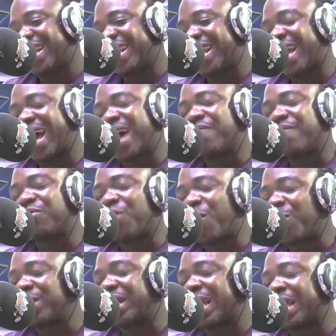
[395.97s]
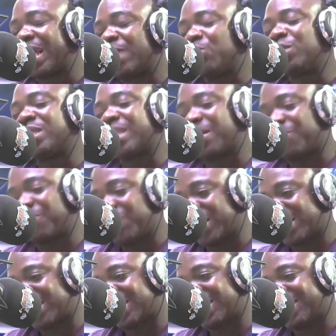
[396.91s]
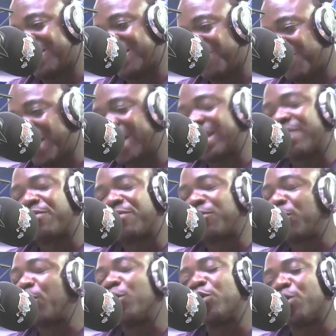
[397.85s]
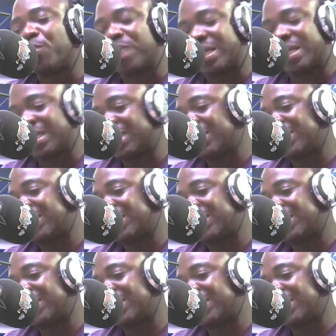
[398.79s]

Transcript: They have all the huge numbers, but they follow nobody.